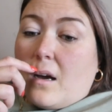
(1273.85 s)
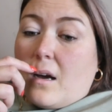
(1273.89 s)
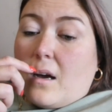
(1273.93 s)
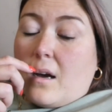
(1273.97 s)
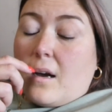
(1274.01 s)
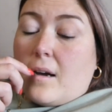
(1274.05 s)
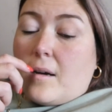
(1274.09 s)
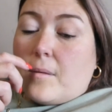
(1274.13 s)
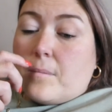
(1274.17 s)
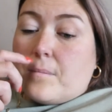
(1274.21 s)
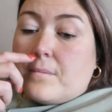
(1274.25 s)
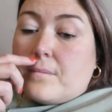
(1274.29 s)

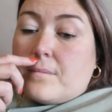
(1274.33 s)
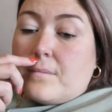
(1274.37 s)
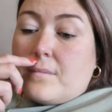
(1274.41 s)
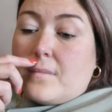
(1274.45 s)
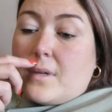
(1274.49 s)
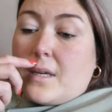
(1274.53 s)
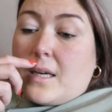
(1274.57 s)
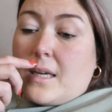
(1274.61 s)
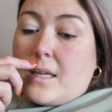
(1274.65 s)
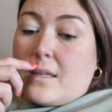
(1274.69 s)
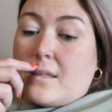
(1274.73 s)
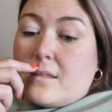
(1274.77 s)
Um,
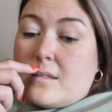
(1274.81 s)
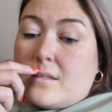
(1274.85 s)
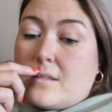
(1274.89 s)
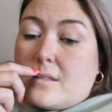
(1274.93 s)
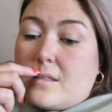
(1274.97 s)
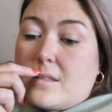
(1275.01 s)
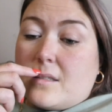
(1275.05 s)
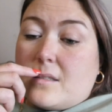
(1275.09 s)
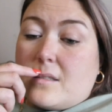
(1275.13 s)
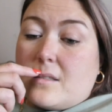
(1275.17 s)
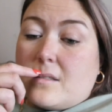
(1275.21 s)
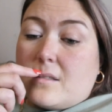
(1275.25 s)
and
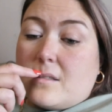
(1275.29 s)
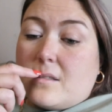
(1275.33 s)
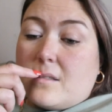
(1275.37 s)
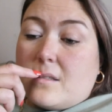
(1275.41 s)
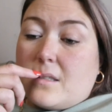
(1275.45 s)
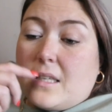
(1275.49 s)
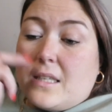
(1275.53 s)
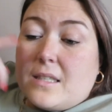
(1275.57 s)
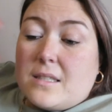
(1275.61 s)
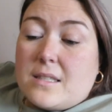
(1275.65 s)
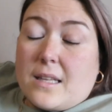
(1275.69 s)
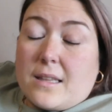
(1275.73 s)

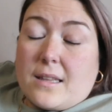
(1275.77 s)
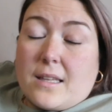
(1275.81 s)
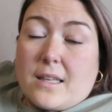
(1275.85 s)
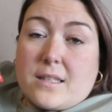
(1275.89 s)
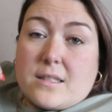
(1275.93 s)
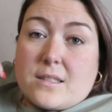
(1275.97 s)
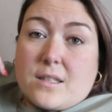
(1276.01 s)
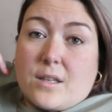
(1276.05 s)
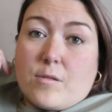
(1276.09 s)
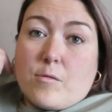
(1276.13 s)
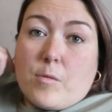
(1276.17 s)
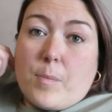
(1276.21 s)
he said that
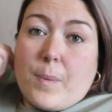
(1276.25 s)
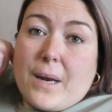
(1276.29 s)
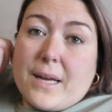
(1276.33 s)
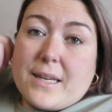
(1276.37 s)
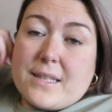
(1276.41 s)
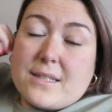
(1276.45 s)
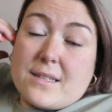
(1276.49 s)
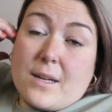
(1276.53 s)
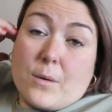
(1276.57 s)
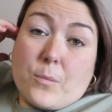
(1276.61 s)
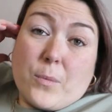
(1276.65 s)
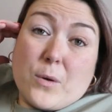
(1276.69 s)
he's going to
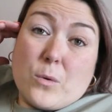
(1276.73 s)
replace that.